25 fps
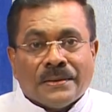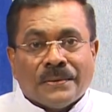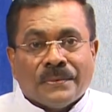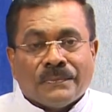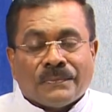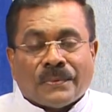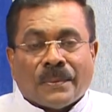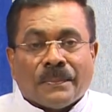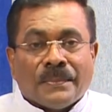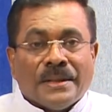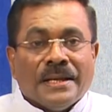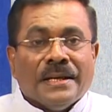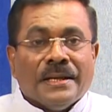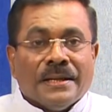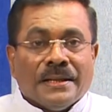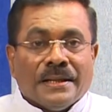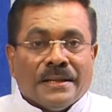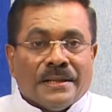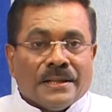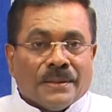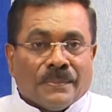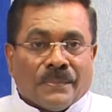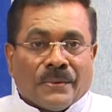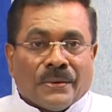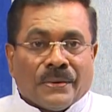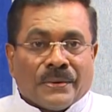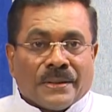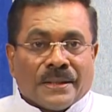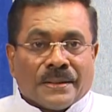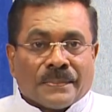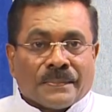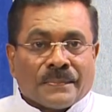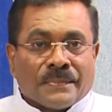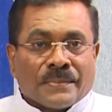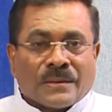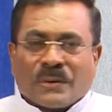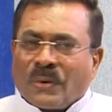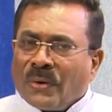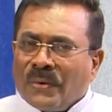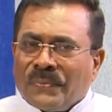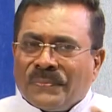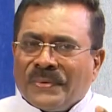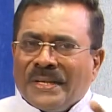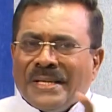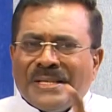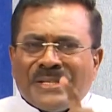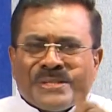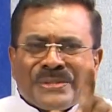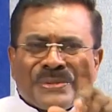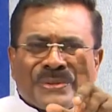for me in the morning.
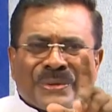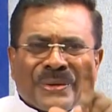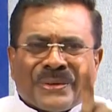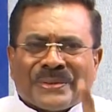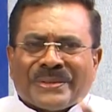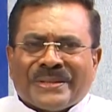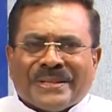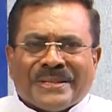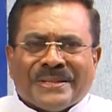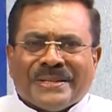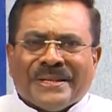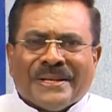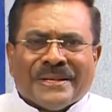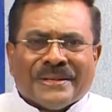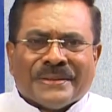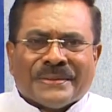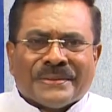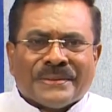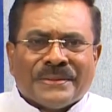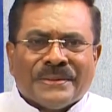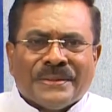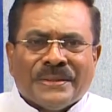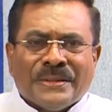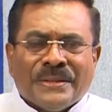Coffee is not the drink.